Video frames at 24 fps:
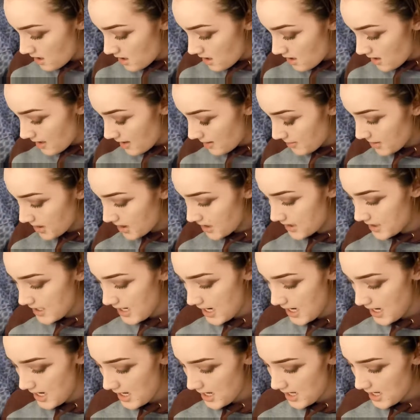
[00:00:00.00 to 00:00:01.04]
And I'm going to
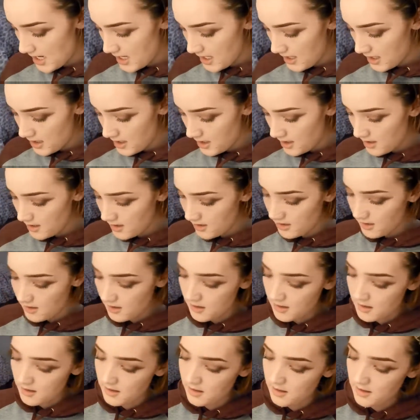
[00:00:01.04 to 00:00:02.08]
take
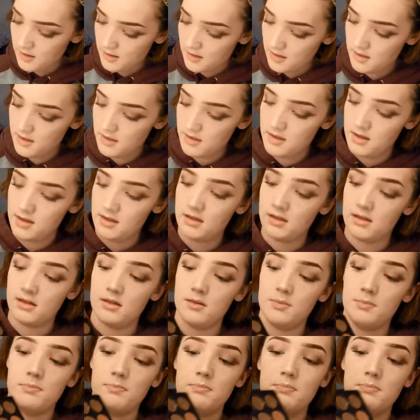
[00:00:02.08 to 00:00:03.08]
this